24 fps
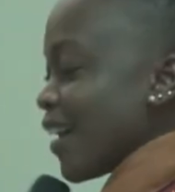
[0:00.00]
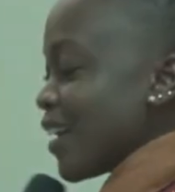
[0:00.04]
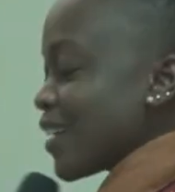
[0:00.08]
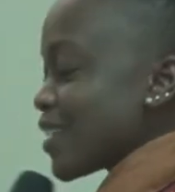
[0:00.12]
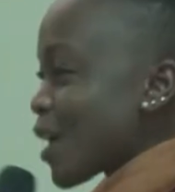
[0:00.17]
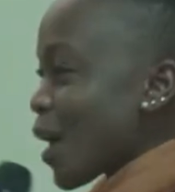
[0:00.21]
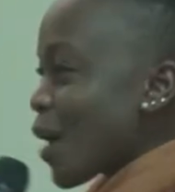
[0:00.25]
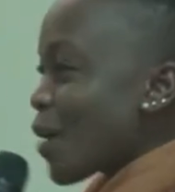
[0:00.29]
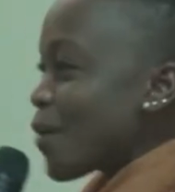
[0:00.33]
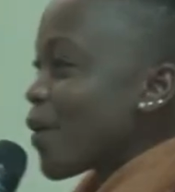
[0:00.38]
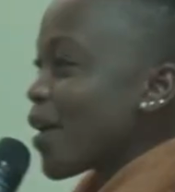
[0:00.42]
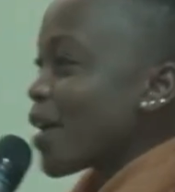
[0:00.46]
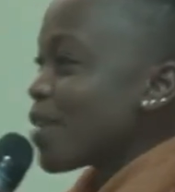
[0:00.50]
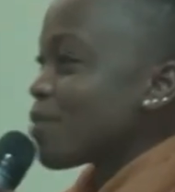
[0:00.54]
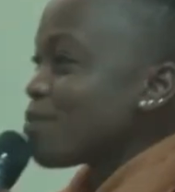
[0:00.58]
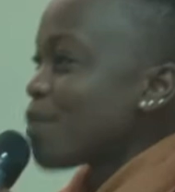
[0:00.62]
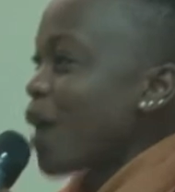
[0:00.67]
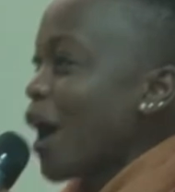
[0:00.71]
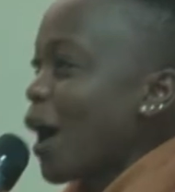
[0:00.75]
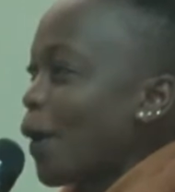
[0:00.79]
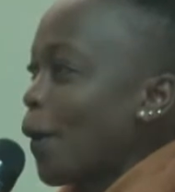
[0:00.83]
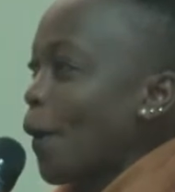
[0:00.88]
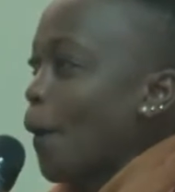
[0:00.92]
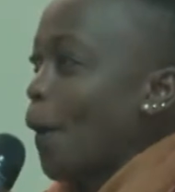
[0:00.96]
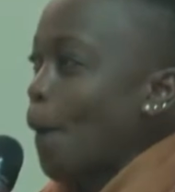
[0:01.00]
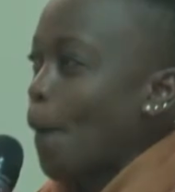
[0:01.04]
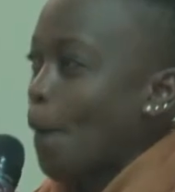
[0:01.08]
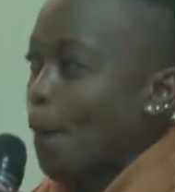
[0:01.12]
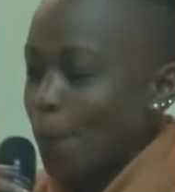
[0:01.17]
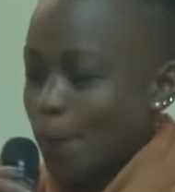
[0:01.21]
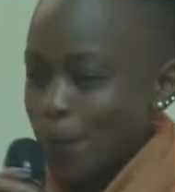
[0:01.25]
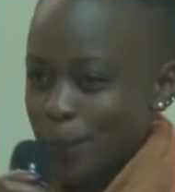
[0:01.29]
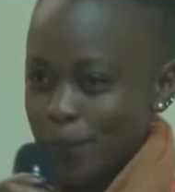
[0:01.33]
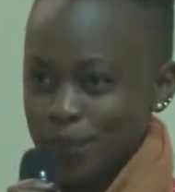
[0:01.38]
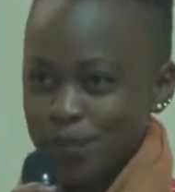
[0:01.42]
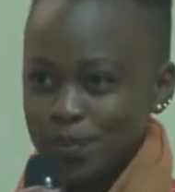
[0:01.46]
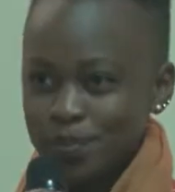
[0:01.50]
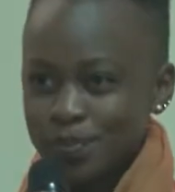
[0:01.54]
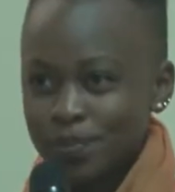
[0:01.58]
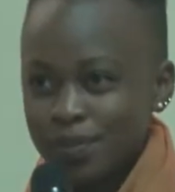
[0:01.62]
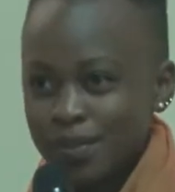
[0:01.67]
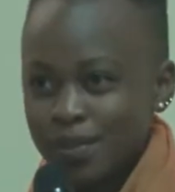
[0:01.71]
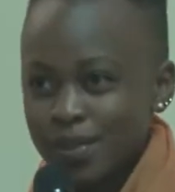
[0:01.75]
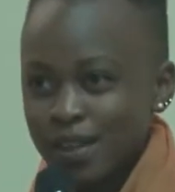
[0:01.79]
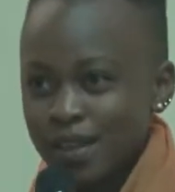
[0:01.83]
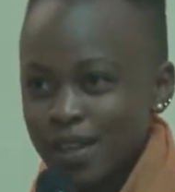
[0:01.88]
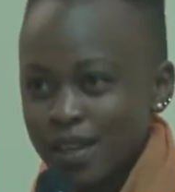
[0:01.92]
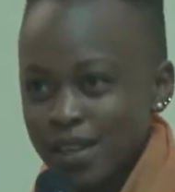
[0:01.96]
So I went back home,
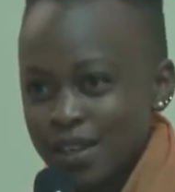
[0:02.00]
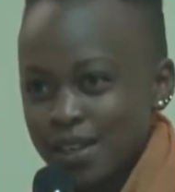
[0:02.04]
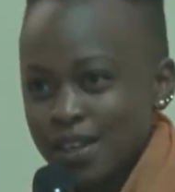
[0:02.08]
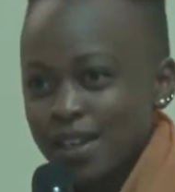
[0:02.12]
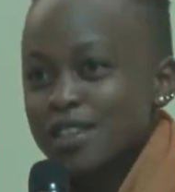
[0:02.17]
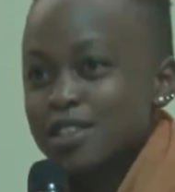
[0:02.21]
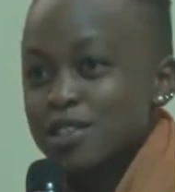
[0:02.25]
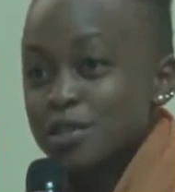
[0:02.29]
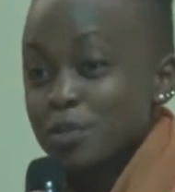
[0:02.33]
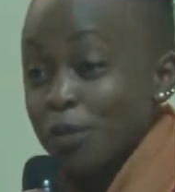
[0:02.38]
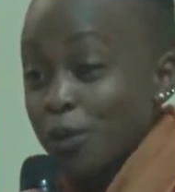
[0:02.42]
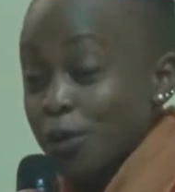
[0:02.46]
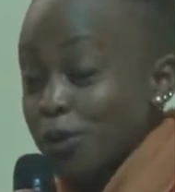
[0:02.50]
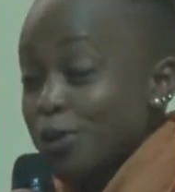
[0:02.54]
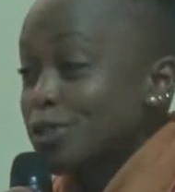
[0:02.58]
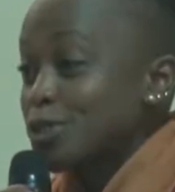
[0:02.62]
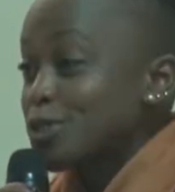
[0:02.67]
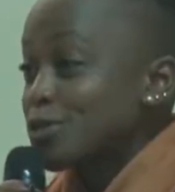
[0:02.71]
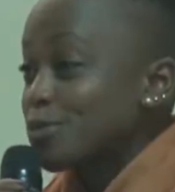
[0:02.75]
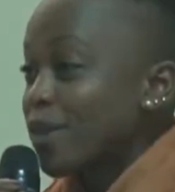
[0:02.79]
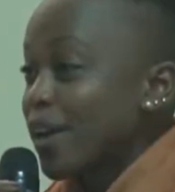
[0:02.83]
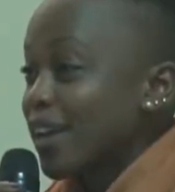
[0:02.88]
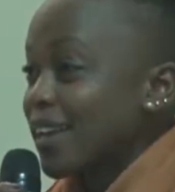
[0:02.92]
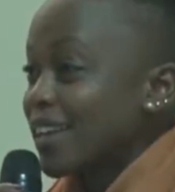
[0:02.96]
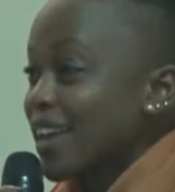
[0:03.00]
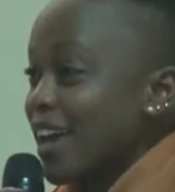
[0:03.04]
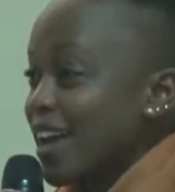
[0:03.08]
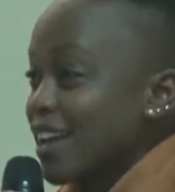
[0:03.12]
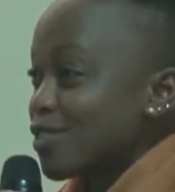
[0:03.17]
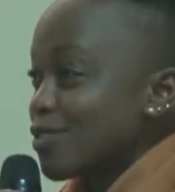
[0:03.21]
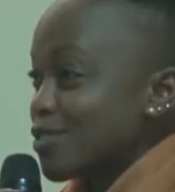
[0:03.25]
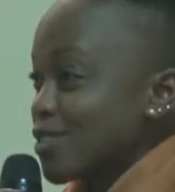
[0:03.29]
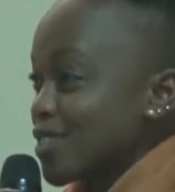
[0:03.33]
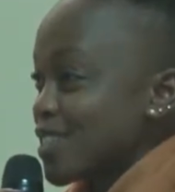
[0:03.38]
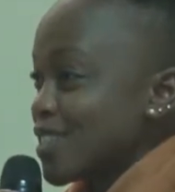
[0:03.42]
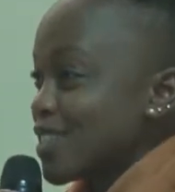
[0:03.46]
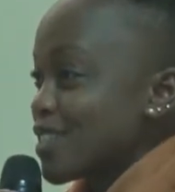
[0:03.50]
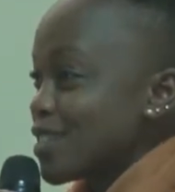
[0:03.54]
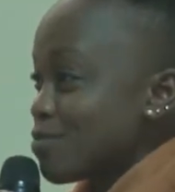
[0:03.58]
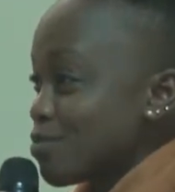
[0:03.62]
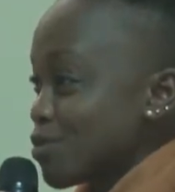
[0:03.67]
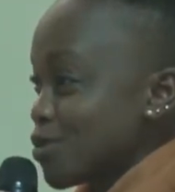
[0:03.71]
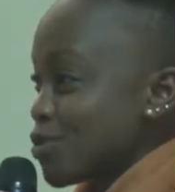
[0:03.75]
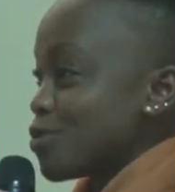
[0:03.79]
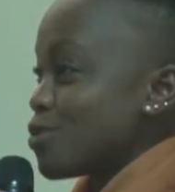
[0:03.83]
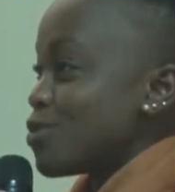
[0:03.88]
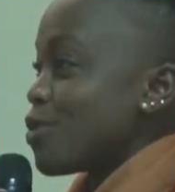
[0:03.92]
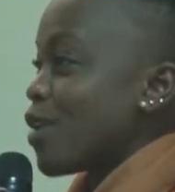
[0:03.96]
spoke to my dad because he
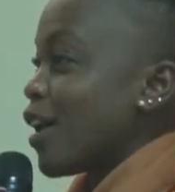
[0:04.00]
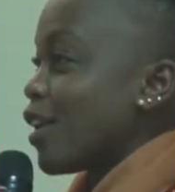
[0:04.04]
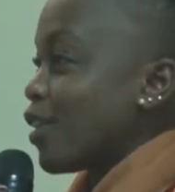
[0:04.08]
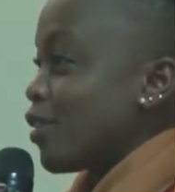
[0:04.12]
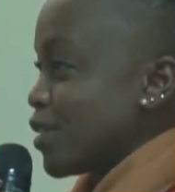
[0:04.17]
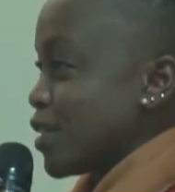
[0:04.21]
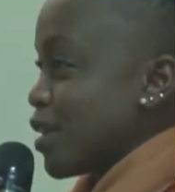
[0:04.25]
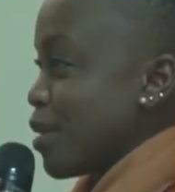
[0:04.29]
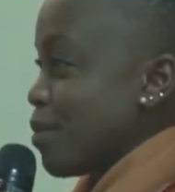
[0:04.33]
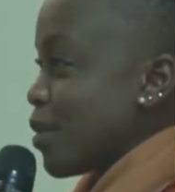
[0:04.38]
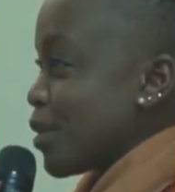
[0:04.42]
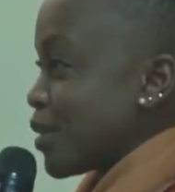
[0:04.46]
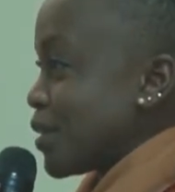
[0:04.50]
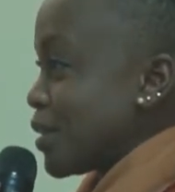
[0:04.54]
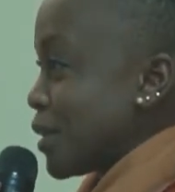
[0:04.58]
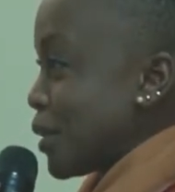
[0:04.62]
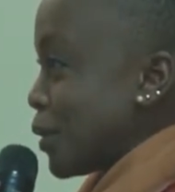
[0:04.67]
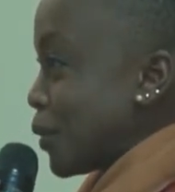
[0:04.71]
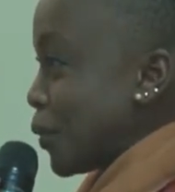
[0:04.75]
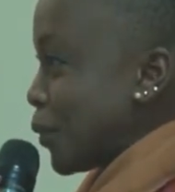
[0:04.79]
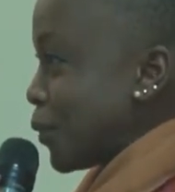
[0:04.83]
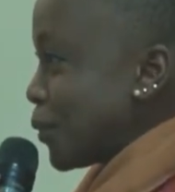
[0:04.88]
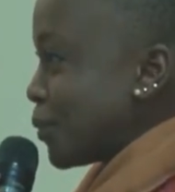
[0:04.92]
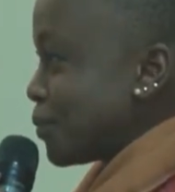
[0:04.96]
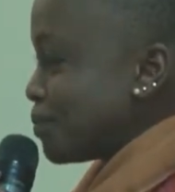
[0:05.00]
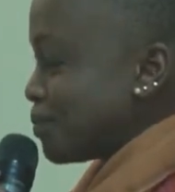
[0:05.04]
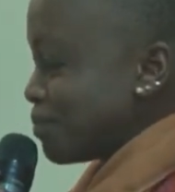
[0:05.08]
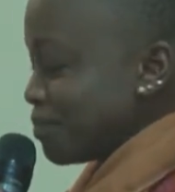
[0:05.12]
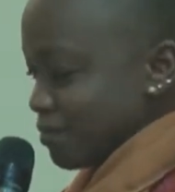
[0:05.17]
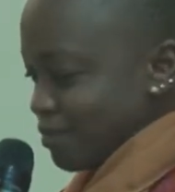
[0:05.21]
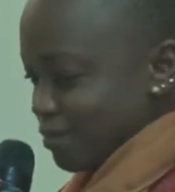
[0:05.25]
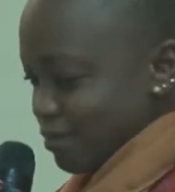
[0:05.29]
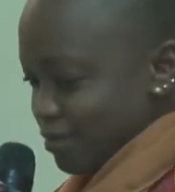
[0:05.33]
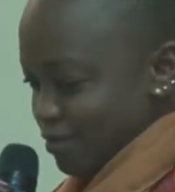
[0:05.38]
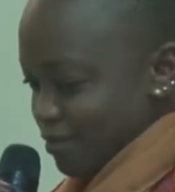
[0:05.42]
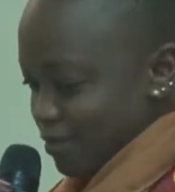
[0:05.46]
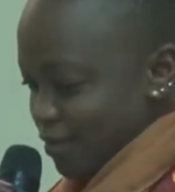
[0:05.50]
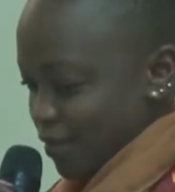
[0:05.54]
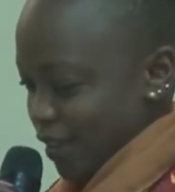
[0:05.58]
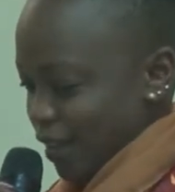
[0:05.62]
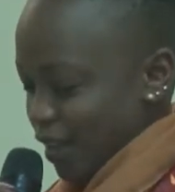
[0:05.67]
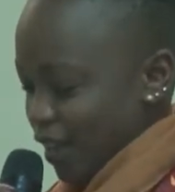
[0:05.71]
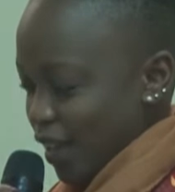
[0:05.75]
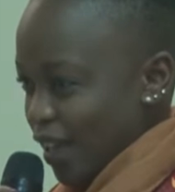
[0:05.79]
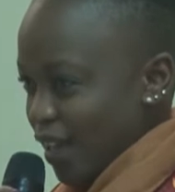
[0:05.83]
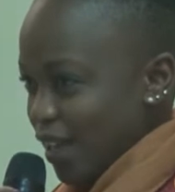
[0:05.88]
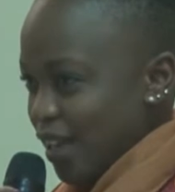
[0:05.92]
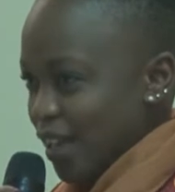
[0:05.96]
seems to know a lot about the law.
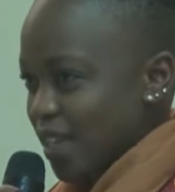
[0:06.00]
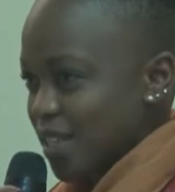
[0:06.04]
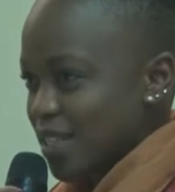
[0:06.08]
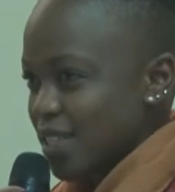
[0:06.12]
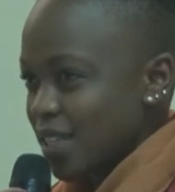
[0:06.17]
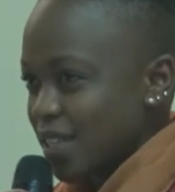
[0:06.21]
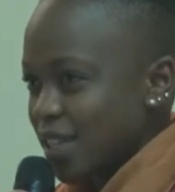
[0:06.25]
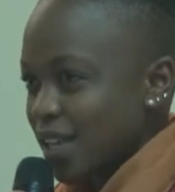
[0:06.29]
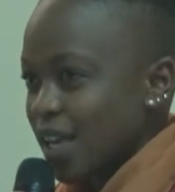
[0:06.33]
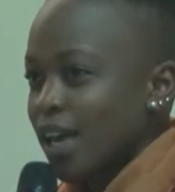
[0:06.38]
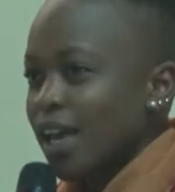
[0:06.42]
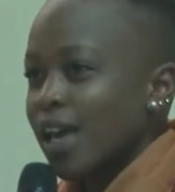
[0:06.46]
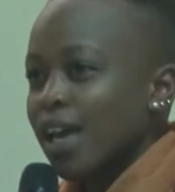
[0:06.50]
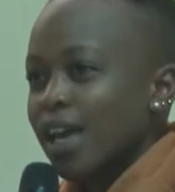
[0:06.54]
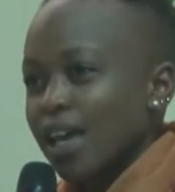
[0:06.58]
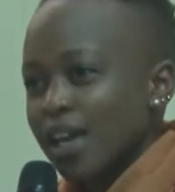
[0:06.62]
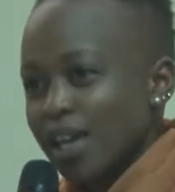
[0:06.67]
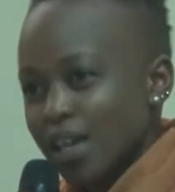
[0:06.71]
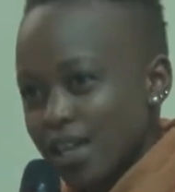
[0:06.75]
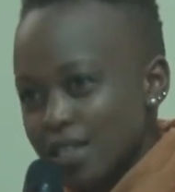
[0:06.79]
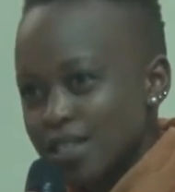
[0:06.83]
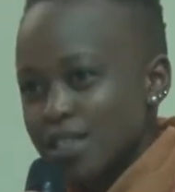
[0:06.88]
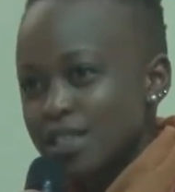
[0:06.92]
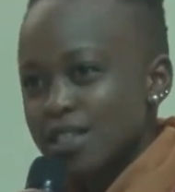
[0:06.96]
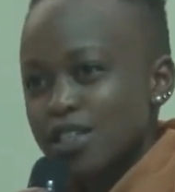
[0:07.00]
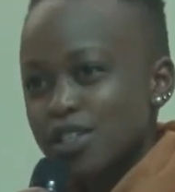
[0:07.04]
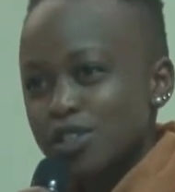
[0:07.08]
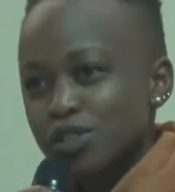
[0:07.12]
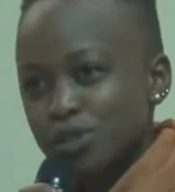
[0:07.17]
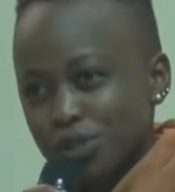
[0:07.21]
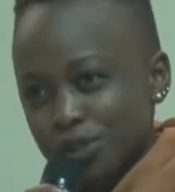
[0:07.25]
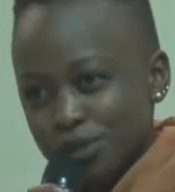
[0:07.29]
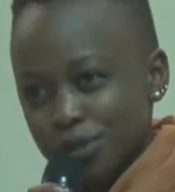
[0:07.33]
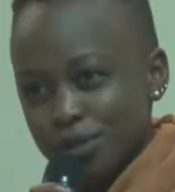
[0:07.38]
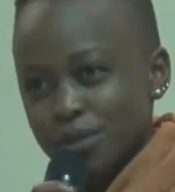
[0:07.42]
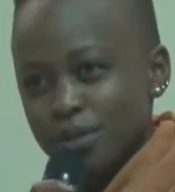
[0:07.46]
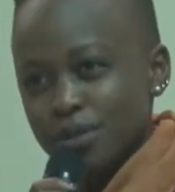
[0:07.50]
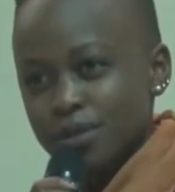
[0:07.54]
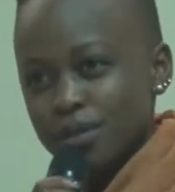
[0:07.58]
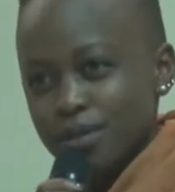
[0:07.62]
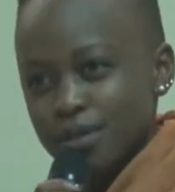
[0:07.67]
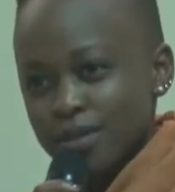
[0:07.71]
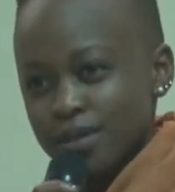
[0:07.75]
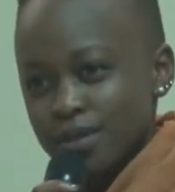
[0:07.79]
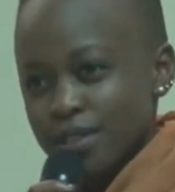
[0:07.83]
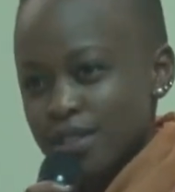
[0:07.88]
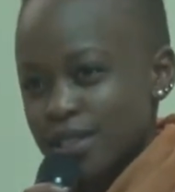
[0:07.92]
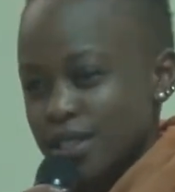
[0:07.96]
And I said, is it true
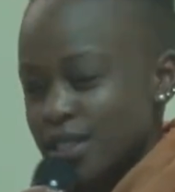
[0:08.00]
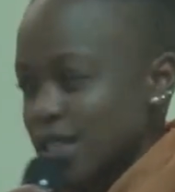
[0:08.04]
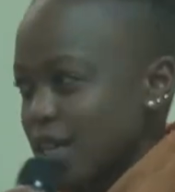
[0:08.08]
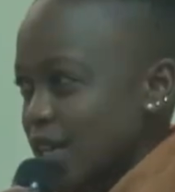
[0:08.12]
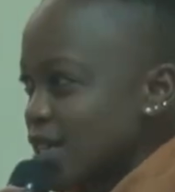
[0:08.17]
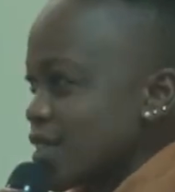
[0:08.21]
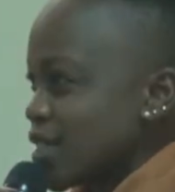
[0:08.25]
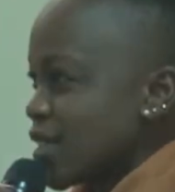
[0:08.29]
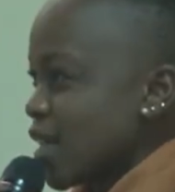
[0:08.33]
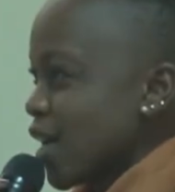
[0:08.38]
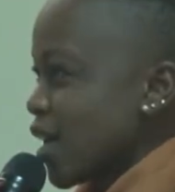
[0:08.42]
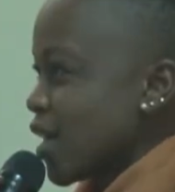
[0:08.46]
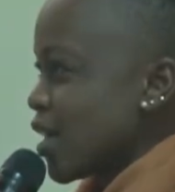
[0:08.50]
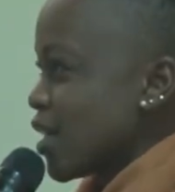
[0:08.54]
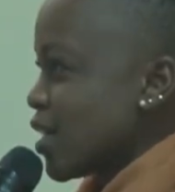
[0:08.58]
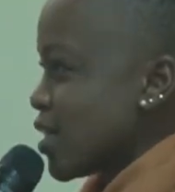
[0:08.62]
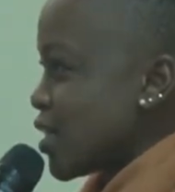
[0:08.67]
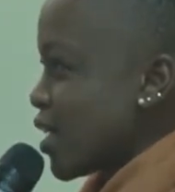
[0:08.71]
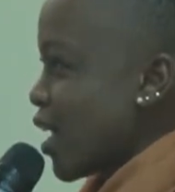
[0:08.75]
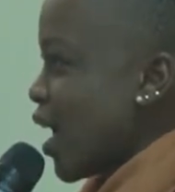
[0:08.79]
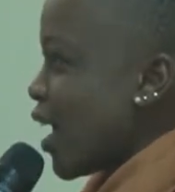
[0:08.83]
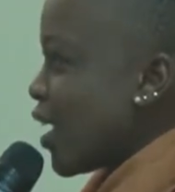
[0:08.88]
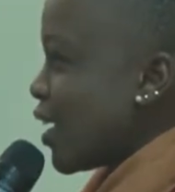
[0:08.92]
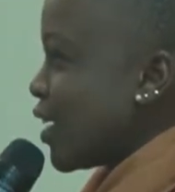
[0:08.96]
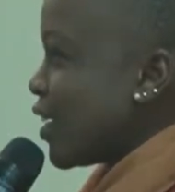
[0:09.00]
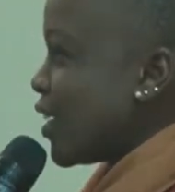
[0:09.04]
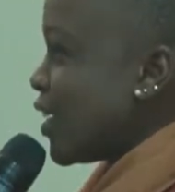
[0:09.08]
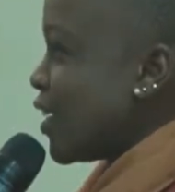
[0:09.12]
siasa is an